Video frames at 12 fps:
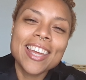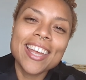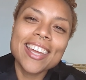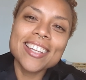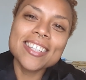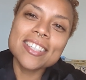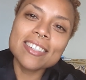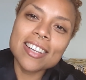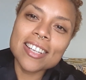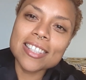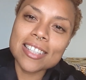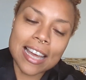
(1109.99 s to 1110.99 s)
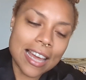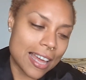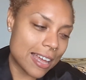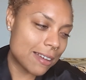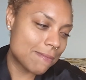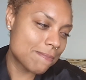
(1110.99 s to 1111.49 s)
And until next
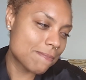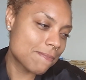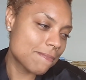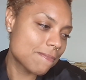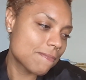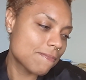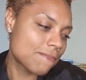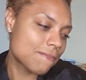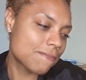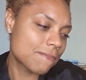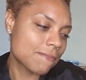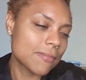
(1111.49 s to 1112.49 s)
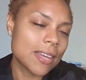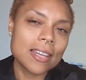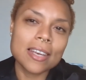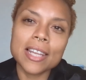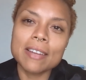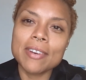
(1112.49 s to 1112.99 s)
time,
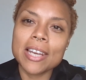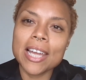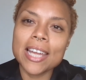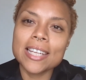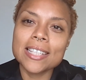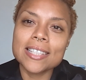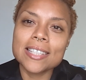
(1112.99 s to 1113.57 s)
love and light.